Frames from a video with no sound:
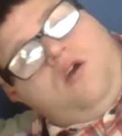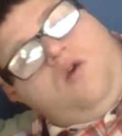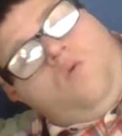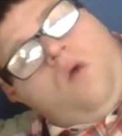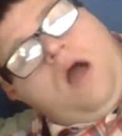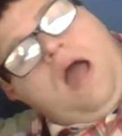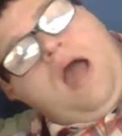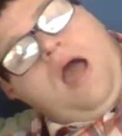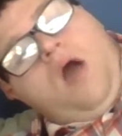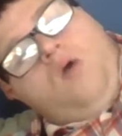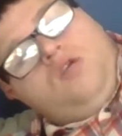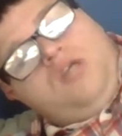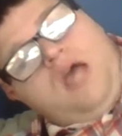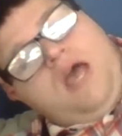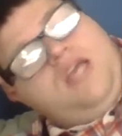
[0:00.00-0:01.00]
oh, wow.
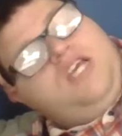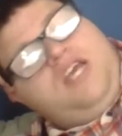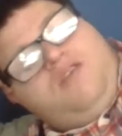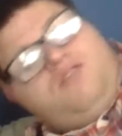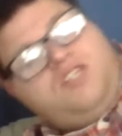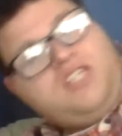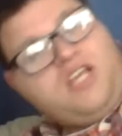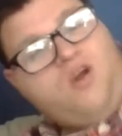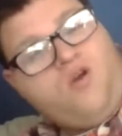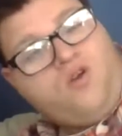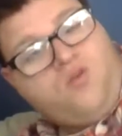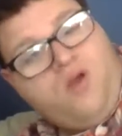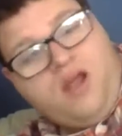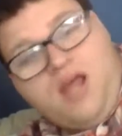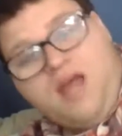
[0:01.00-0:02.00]
She's like going,
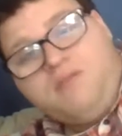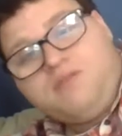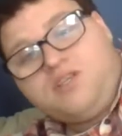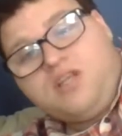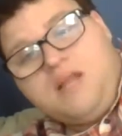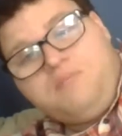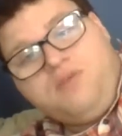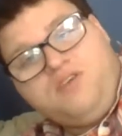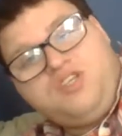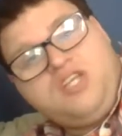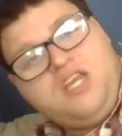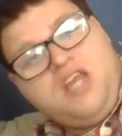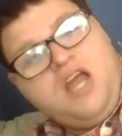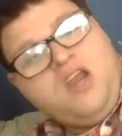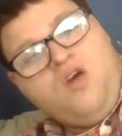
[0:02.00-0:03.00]
I cannot believe she
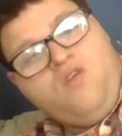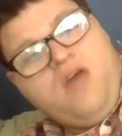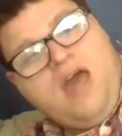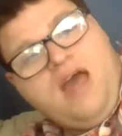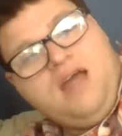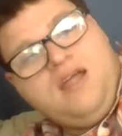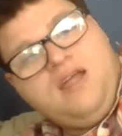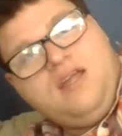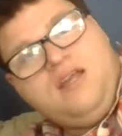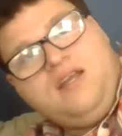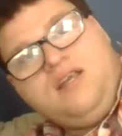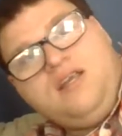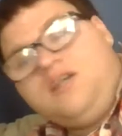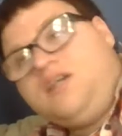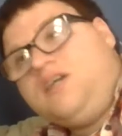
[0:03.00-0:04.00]
did not know that.
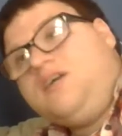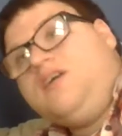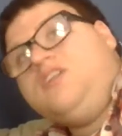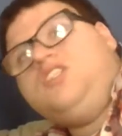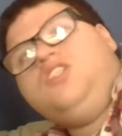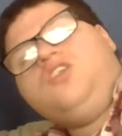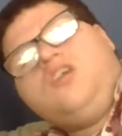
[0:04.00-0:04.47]
She's